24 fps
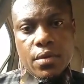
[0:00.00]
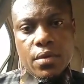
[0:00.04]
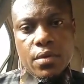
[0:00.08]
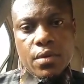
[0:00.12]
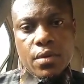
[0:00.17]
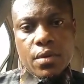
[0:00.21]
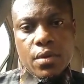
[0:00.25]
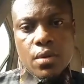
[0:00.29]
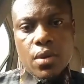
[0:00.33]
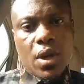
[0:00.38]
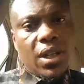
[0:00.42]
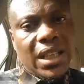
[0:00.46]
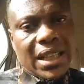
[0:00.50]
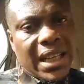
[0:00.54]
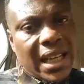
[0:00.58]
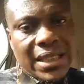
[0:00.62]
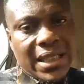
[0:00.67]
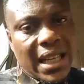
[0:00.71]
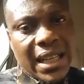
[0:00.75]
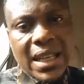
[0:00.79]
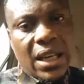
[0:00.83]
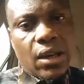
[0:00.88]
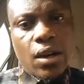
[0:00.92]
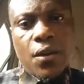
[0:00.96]
Because they can't
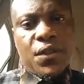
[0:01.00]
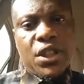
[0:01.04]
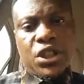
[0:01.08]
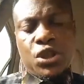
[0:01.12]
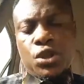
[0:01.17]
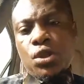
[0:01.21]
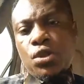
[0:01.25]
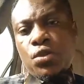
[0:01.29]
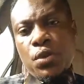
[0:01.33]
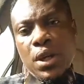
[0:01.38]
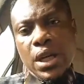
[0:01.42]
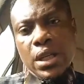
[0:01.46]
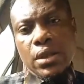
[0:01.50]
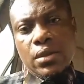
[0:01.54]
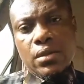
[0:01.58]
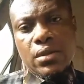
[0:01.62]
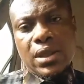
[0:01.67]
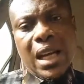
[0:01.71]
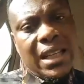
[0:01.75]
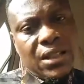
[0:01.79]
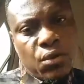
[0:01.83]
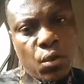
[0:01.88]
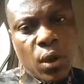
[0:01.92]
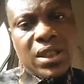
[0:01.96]
take care of the children.
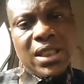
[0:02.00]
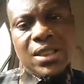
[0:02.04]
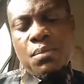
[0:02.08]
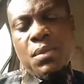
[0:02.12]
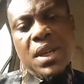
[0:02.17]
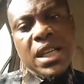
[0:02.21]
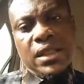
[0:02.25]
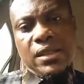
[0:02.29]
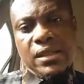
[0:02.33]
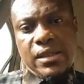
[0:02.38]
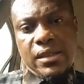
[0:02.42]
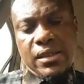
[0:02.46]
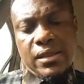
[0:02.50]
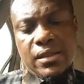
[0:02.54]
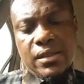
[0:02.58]
That's what it means.